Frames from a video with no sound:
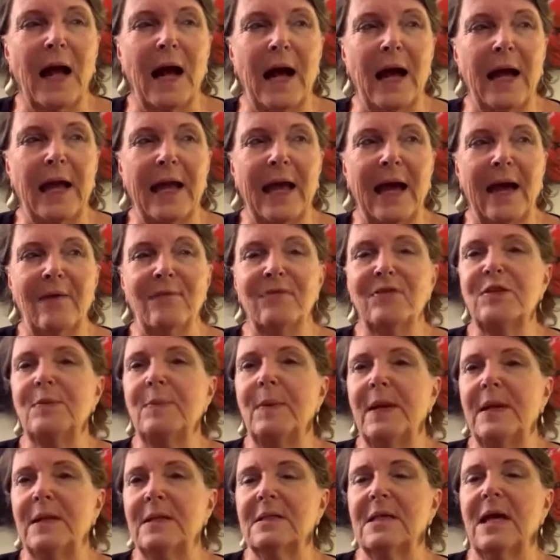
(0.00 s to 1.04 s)
I have
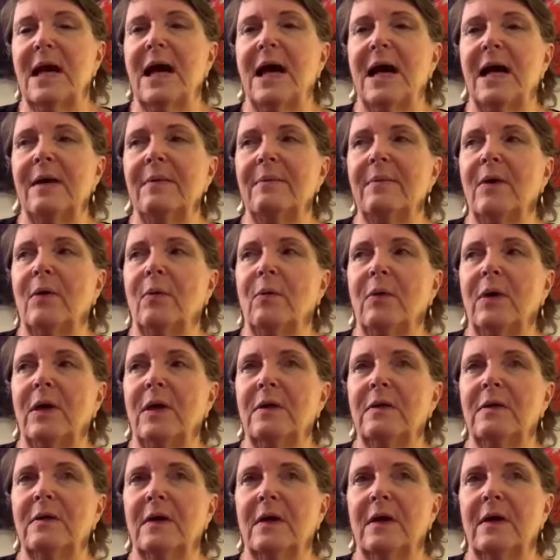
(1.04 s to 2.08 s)
spent time
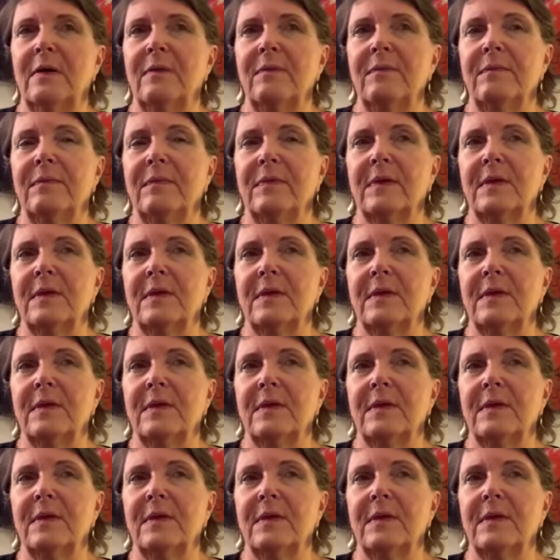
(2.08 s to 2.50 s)
with um,